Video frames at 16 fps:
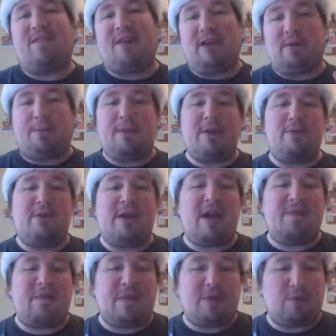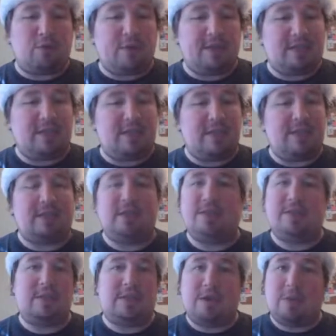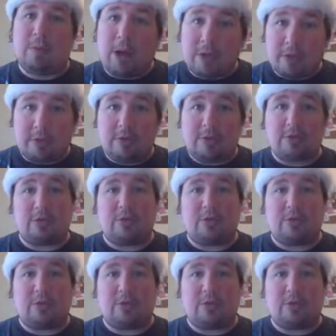final paragraph, and then the rest of this is, you know, other news